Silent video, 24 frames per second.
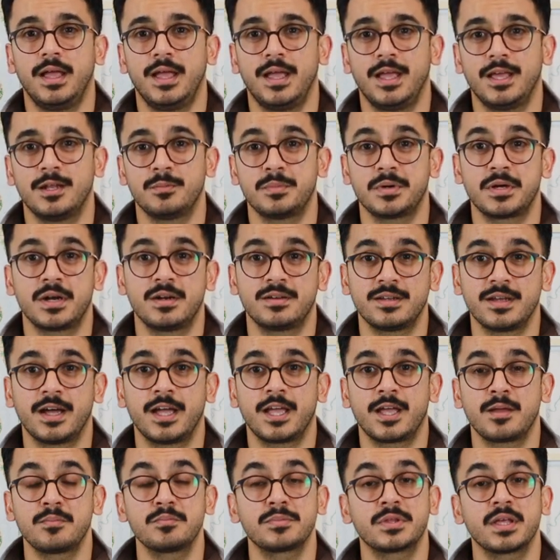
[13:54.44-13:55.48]
and about a
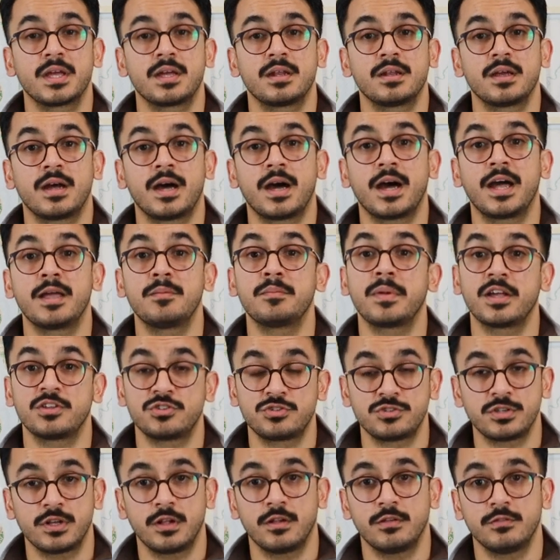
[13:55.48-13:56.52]
time that I
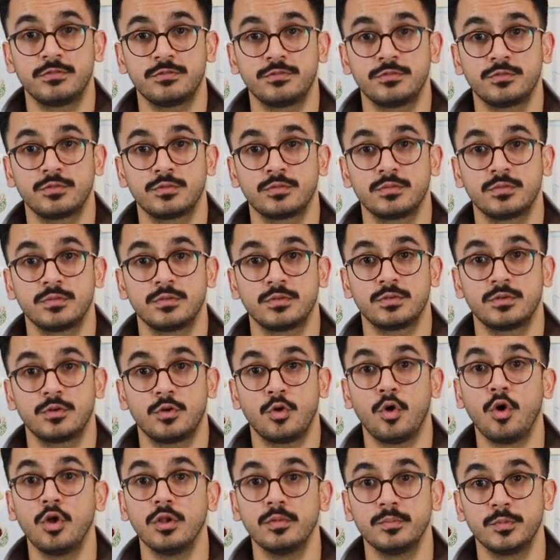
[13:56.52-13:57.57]
myself
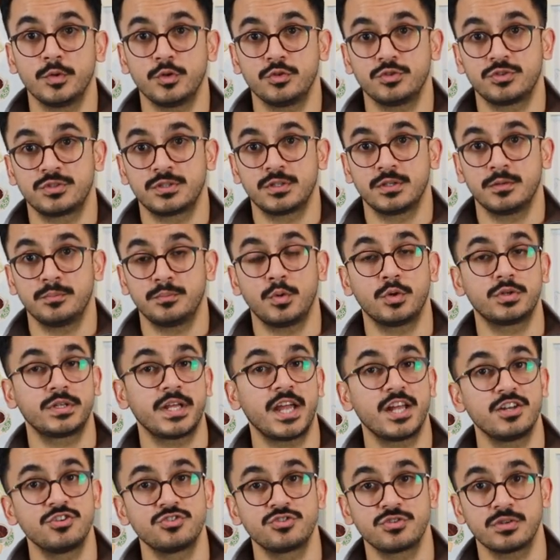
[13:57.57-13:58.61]
almost
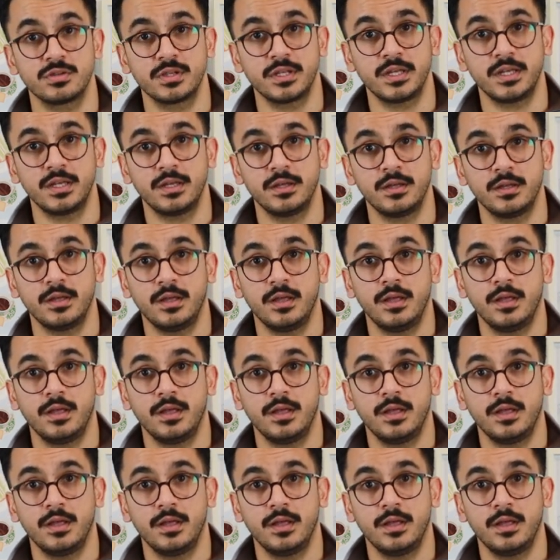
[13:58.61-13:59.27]
potentially